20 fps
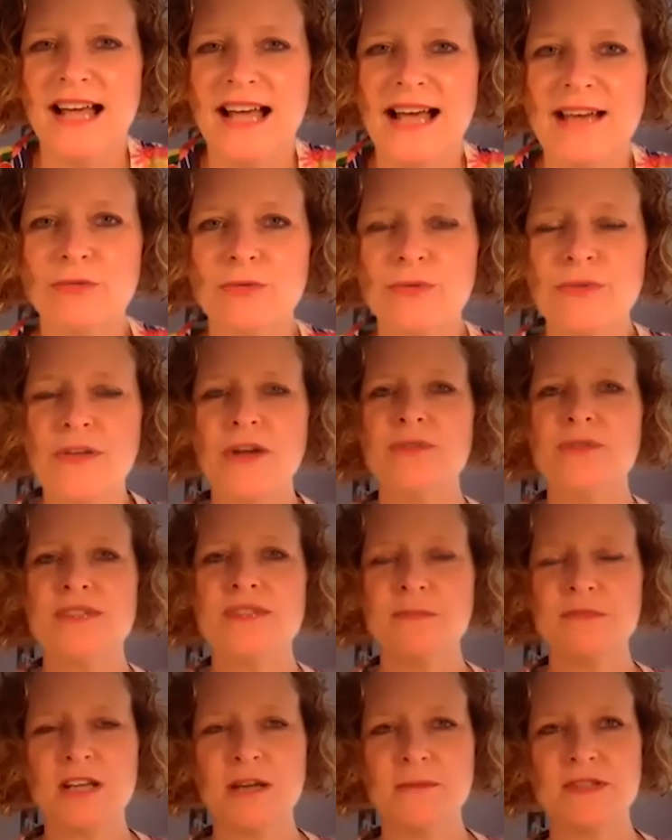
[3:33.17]
And although
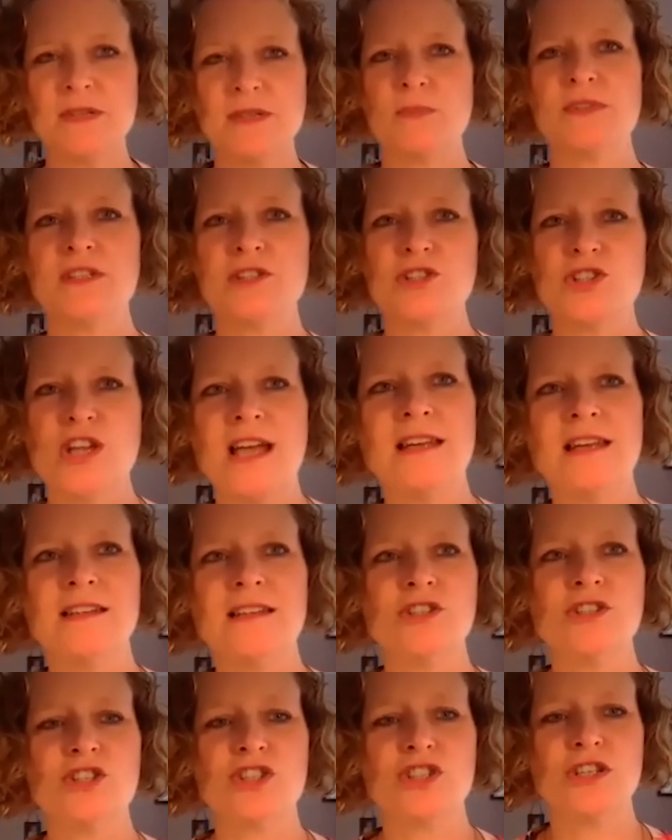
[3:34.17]
sometimes it was a
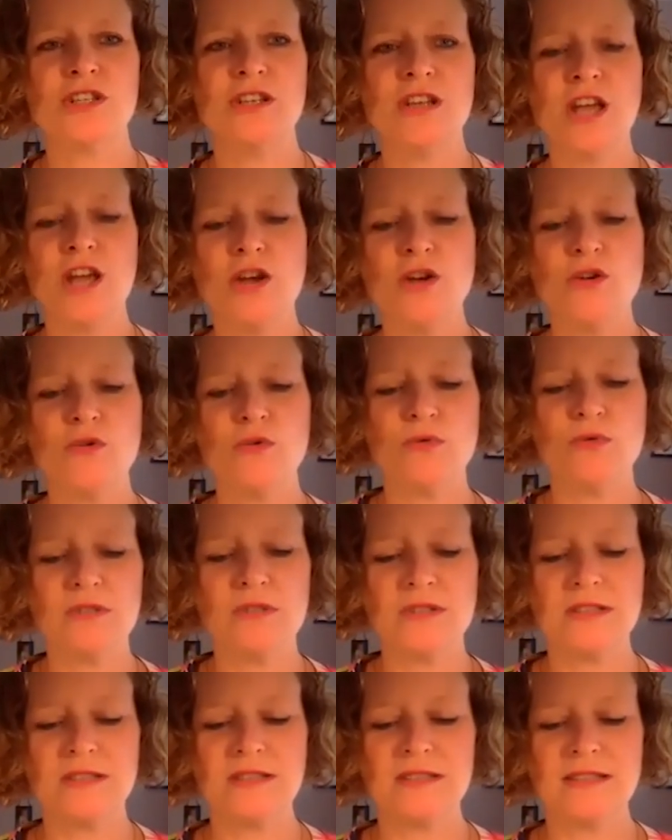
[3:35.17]
challenge to know
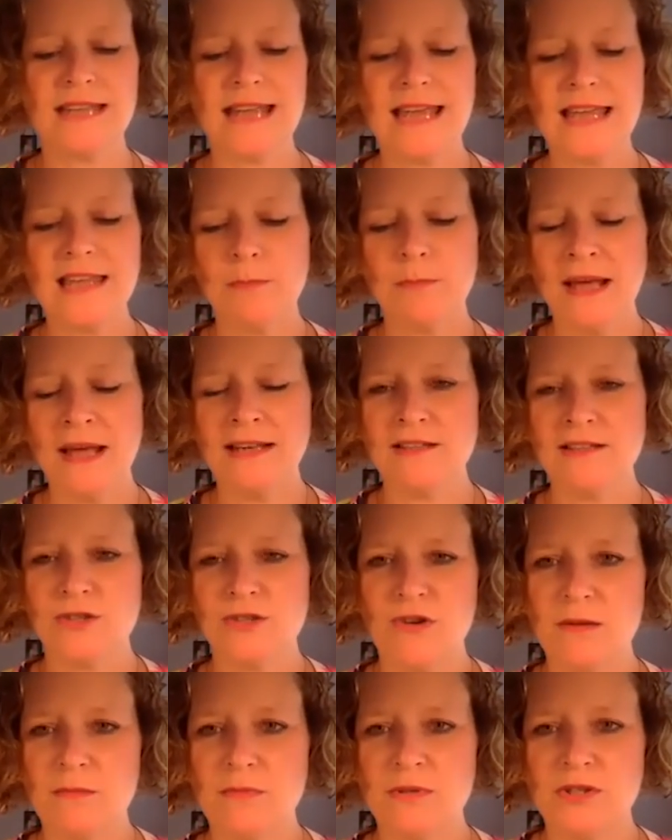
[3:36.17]
to, to get the balance
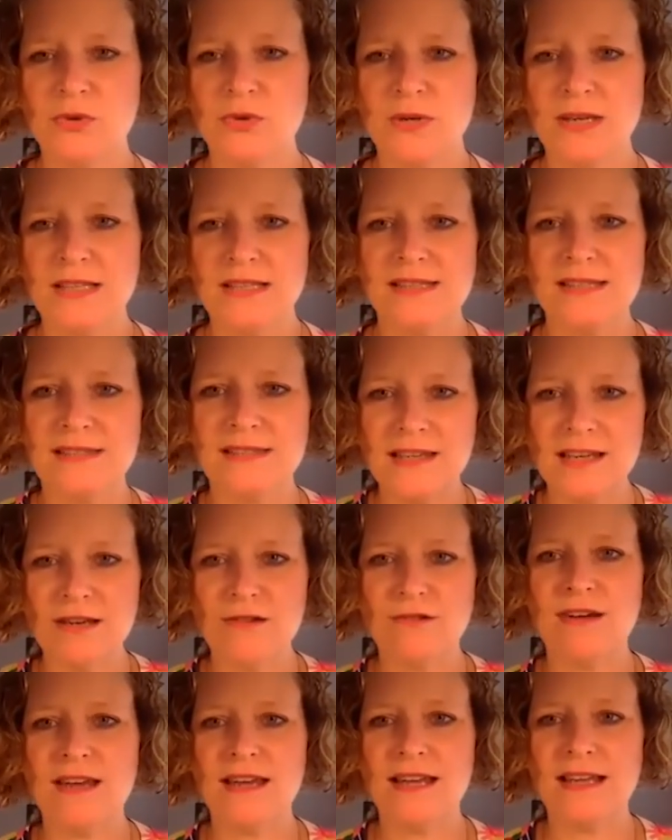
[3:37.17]
right between
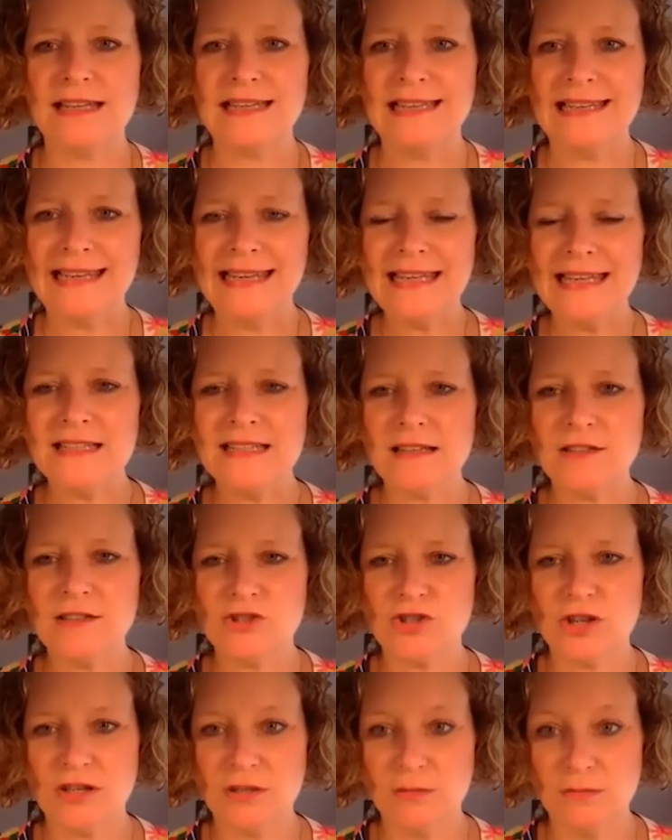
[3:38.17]
steering and leading the
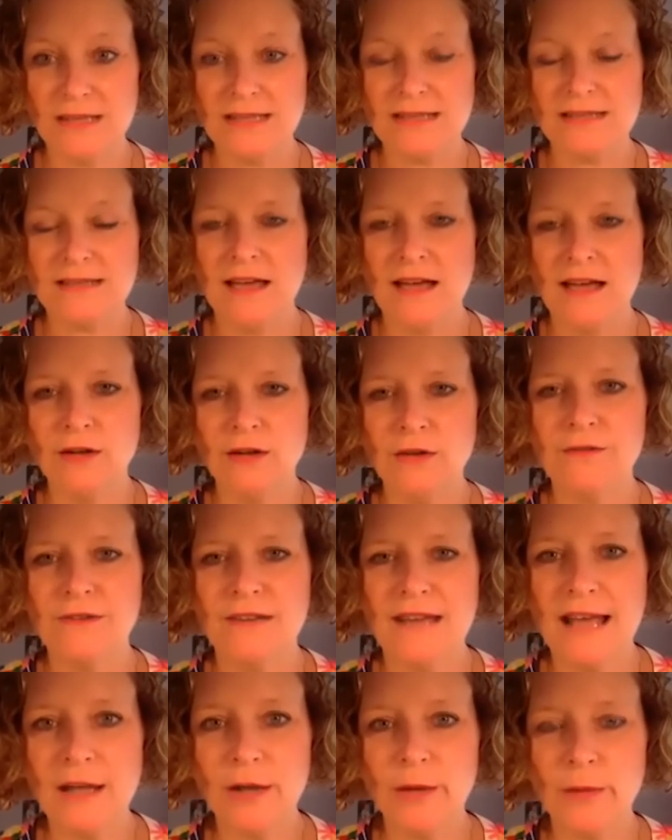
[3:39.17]
journal myself
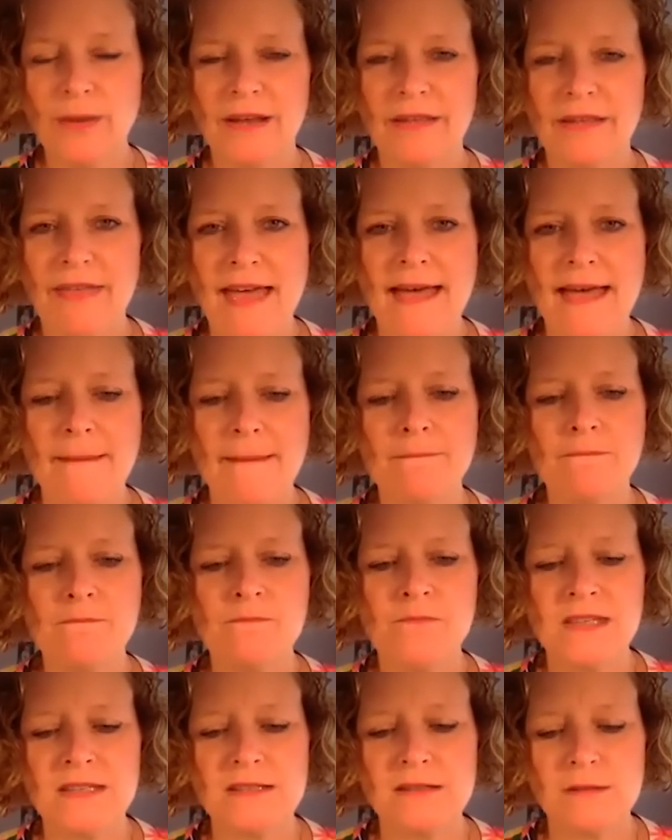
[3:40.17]
and helping them,
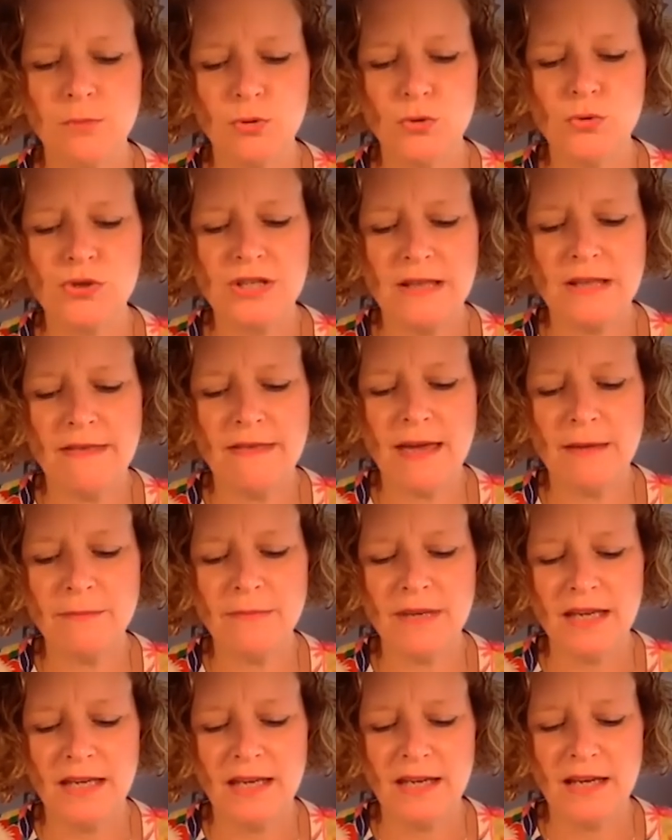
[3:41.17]
supporting them,